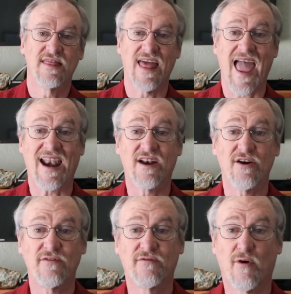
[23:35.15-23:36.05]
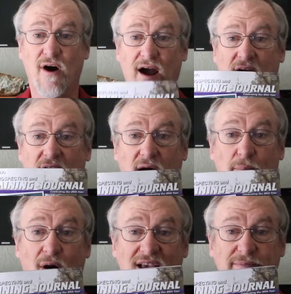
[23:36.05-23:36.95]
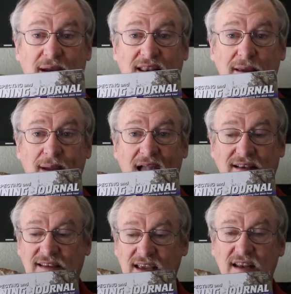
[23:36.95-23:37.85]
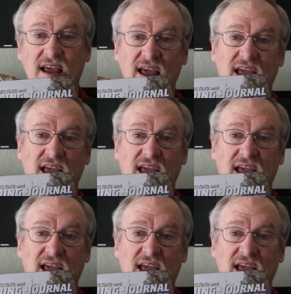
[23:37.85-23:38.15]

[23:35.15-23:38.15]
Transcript: the editor for a, a, prospecting magazine.